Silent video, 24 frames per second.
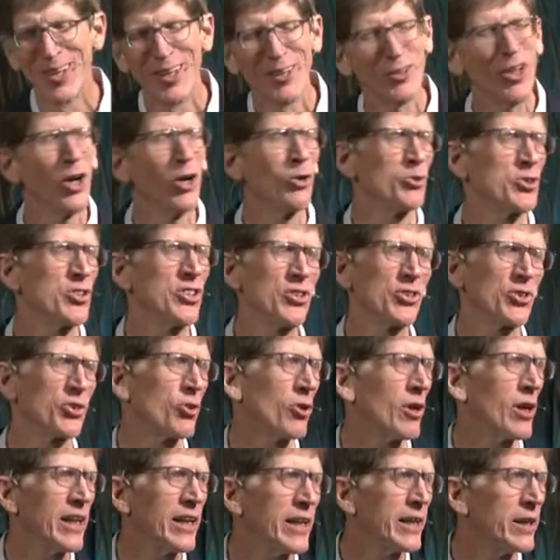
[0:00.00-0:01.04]
No, she's
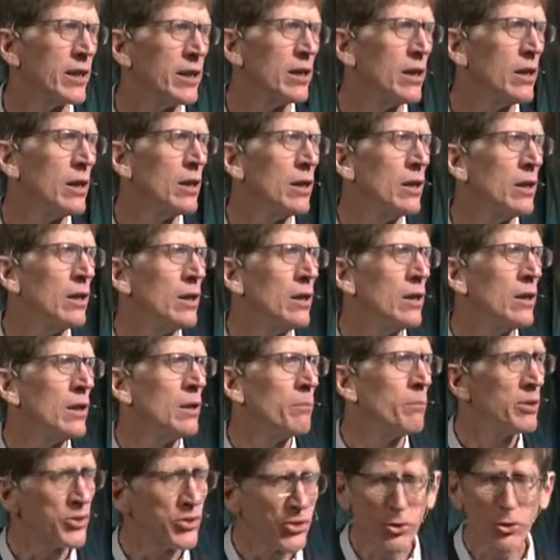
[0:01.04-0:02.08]
great.
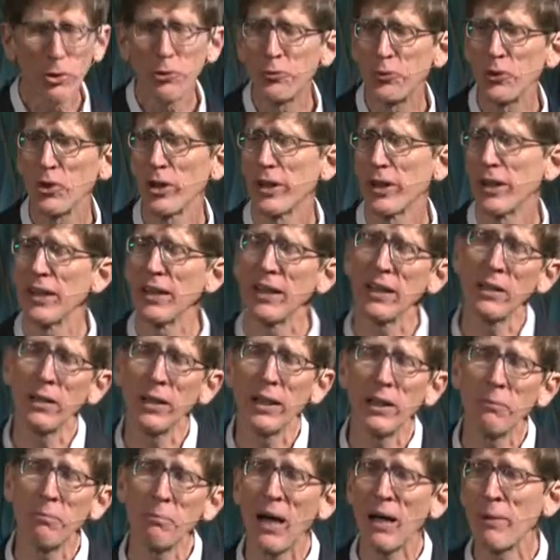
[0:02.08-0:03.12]
But truthfully,
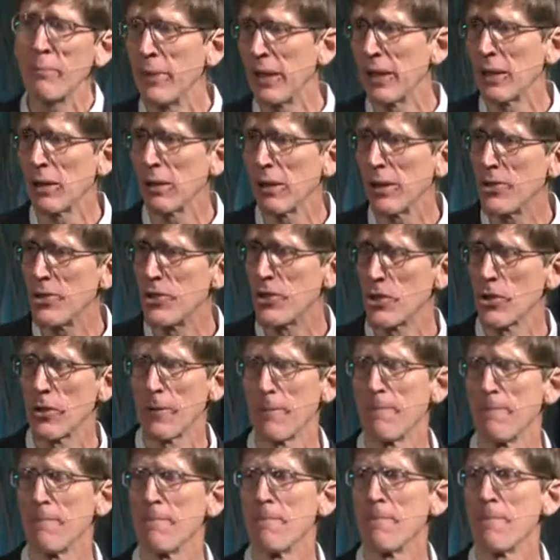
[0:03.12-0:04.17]
in my marriage,
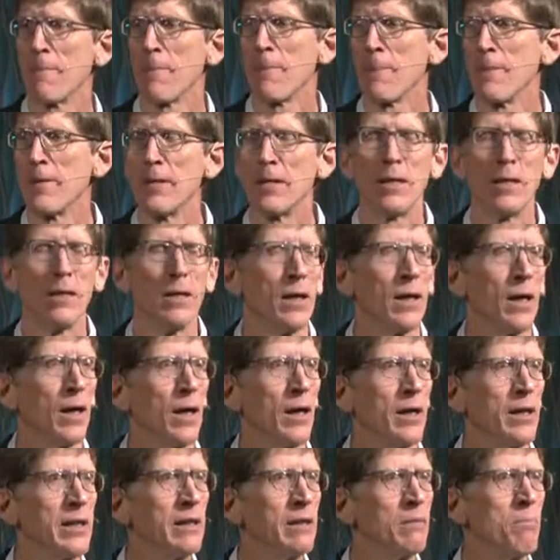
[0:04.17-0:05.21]

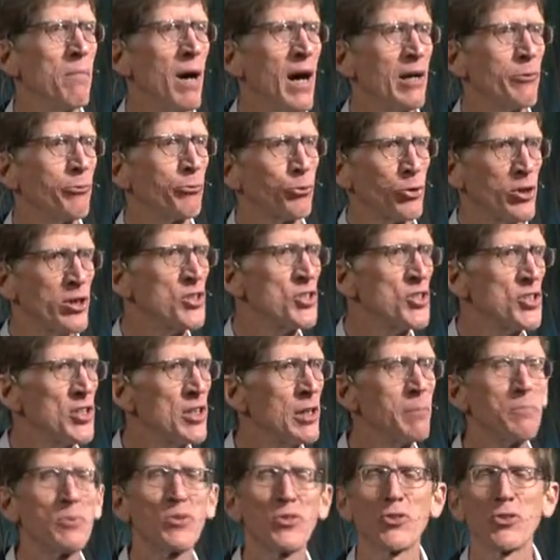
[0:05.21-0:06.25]
in my
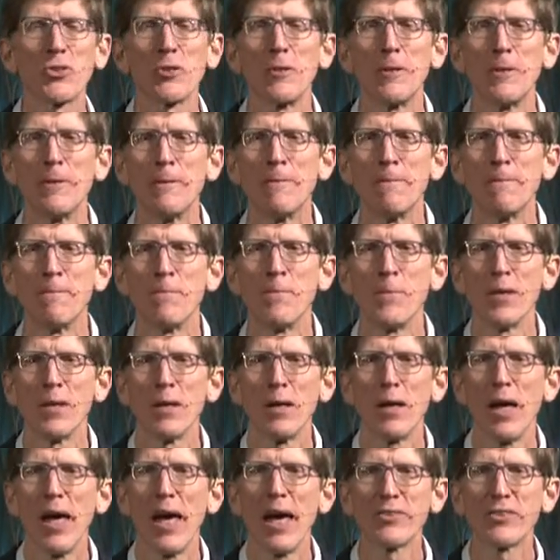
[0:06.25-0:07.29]
friendships,
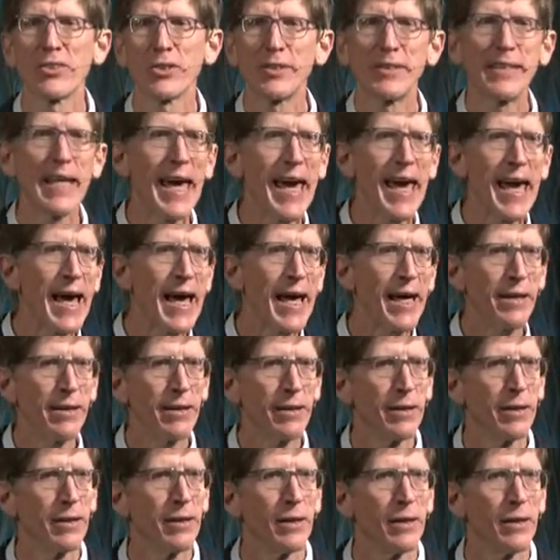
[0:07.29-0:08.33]
as a dad,
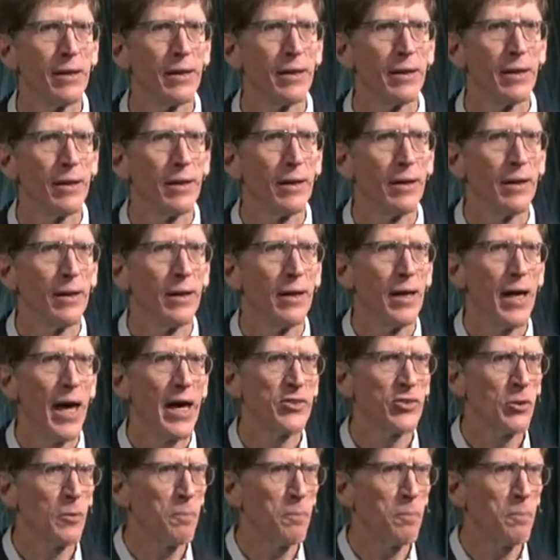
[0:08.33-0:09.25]
as a